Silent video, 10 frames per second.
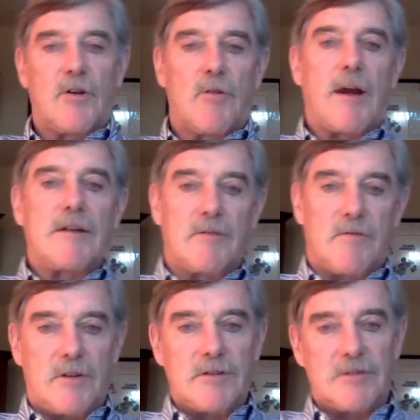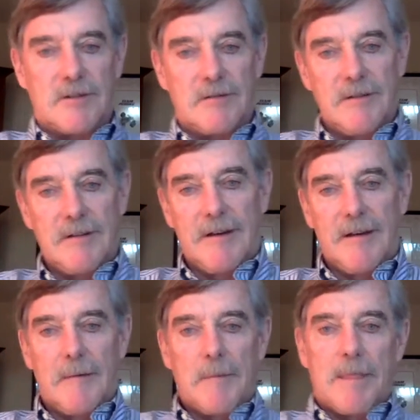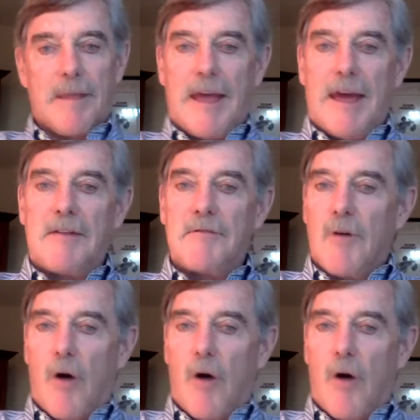correct some vision. And